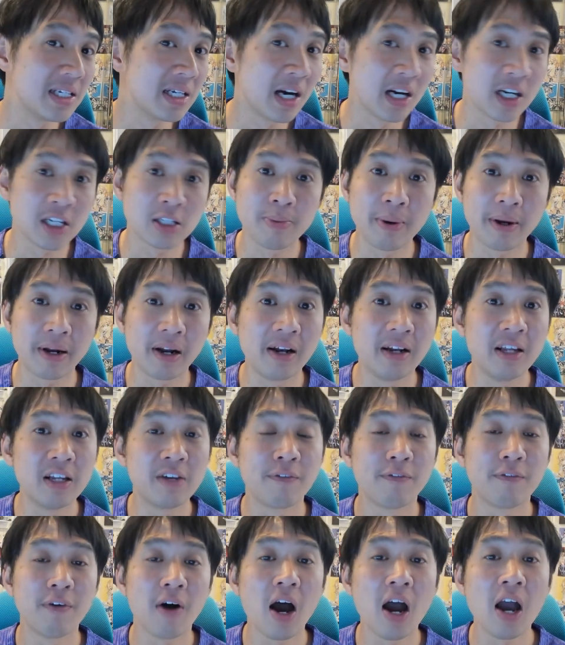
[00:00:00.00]
I expect at least
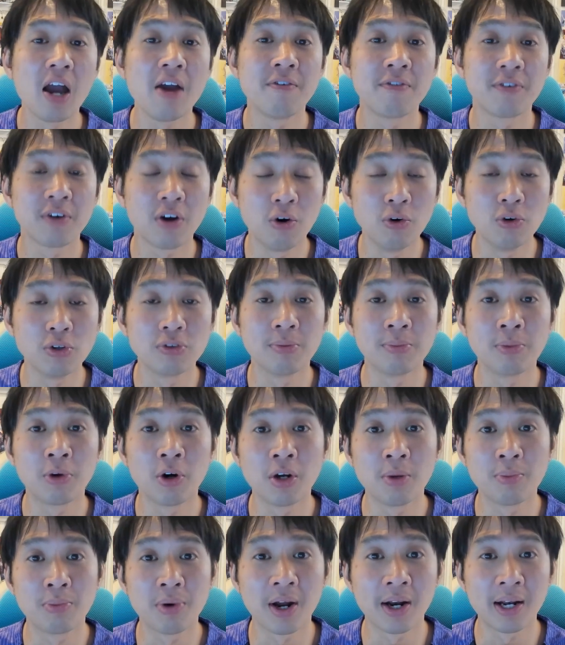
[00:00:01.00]
5 goals from Conor
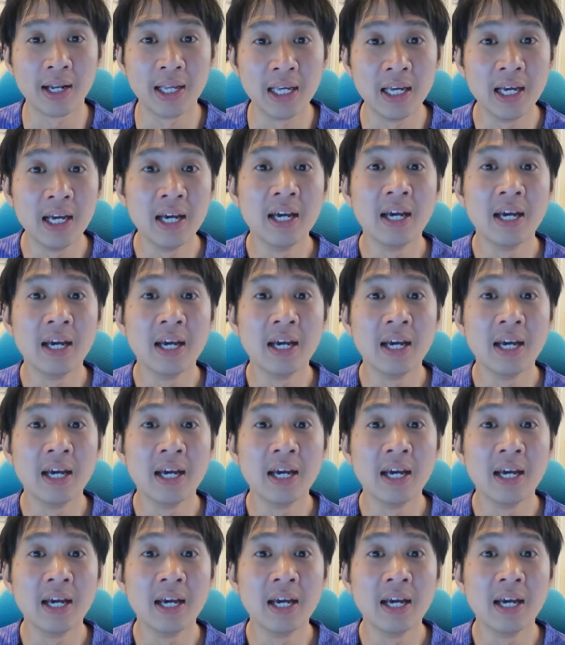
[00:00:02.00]
Bradley